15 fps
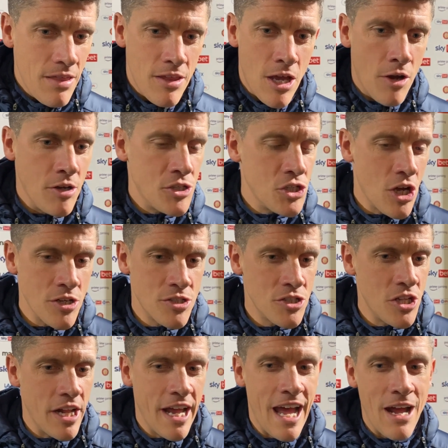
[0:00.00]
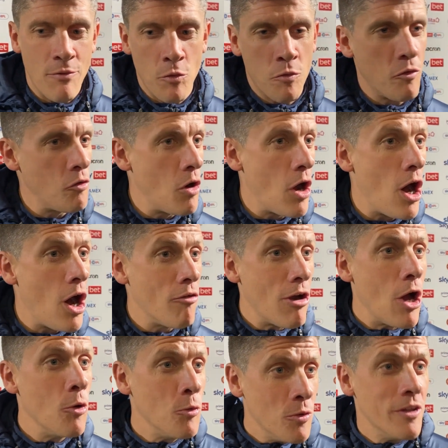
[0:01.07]
the only chances that they had were through our
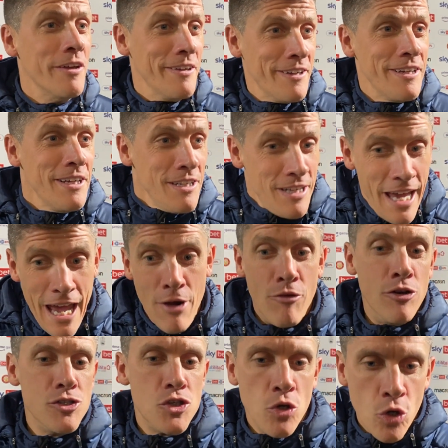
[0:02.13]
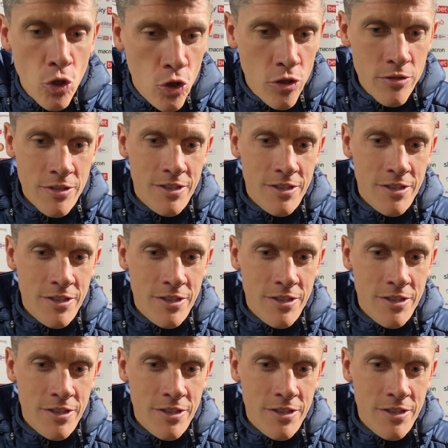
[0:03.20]
own errors or